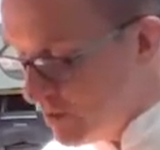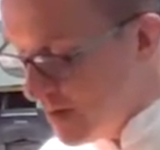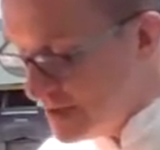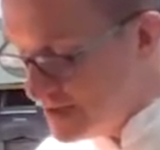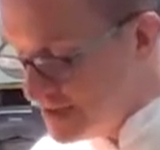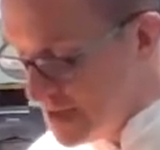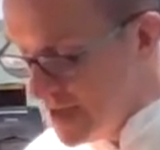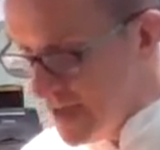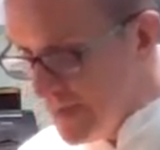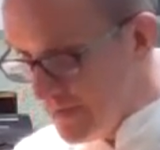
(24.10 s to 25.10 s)
bigger ones,
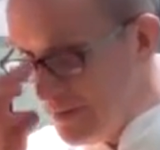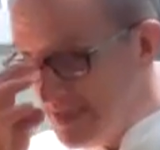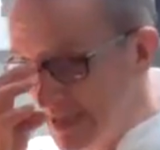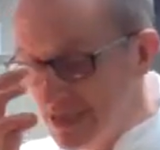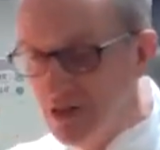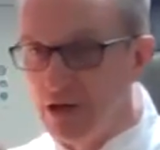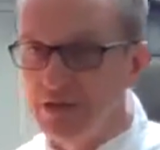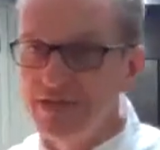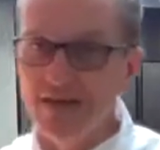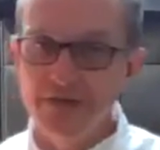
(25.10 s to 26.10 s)
they'd obviously need to go
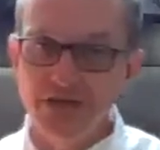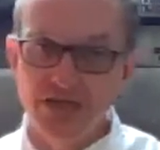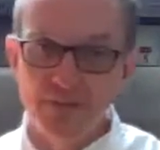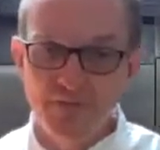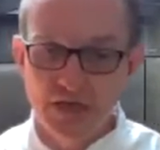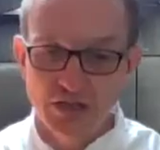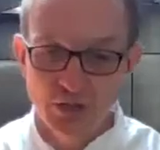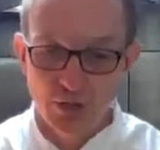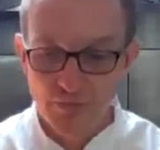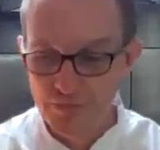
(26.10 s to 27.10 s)
into the oven just to be
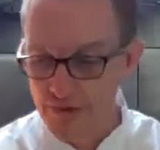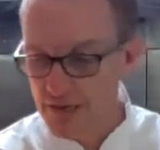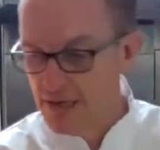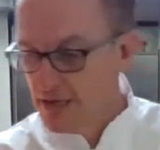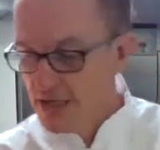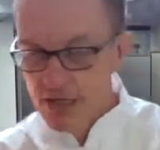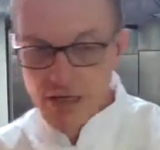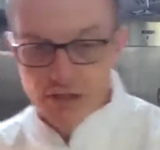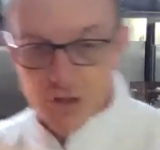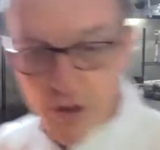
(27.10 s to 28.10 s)
finished off.
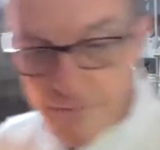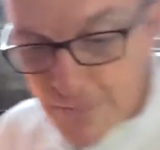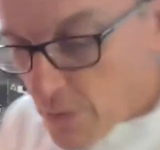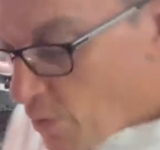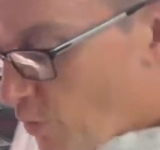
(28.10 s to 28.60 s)
So